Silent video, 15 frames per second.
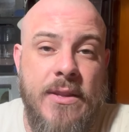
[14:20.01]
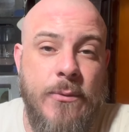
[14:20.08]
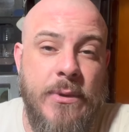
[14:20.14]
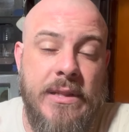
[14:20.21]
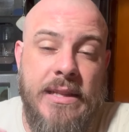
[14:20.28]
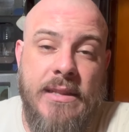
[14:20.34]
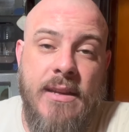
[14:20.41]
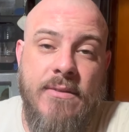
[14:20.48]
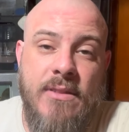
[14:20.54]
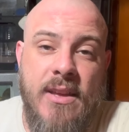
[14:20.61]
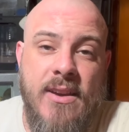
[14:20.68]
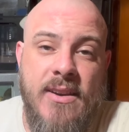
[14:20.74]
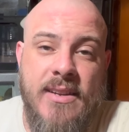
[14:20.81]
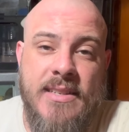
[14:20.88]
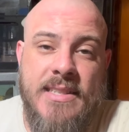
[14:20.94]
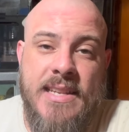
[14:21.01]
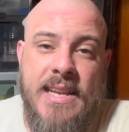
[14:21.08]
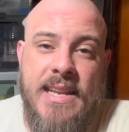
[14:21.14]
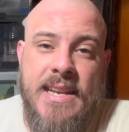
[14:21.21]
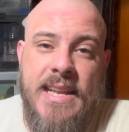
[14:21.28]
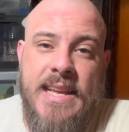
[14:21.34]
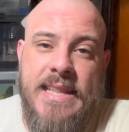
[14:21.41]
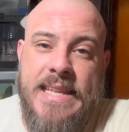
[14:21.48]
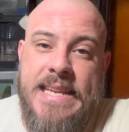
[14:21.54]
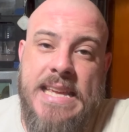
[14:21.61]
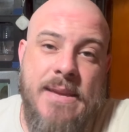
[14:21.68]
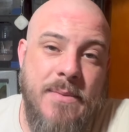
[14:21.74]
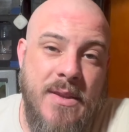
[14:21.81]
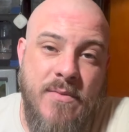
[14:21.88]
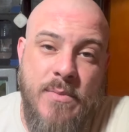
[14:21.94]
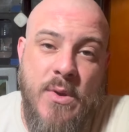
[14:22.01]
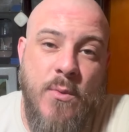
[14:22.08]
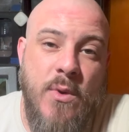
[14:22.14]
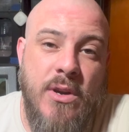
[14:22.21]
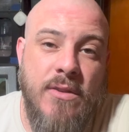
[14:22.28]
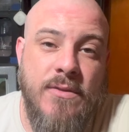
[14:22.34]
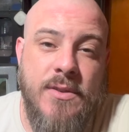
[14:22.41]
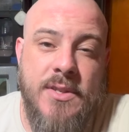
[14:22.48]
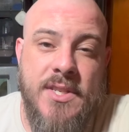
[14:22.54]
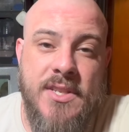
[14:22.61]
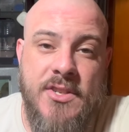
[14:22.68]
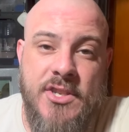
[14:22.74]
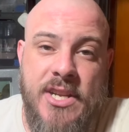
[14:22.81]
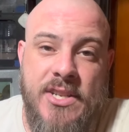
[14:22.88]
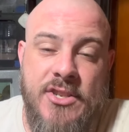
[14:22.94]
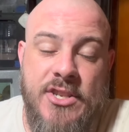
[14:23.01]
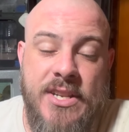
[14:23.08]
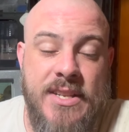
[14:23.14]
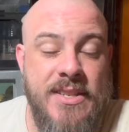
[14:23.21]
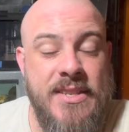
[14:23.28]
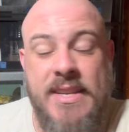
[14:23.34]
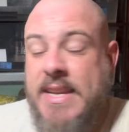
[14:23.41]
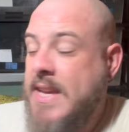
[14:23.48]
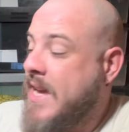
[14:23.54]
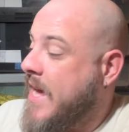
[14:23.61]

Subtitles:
They really love the content, and they keep giving me wonderful suggestions.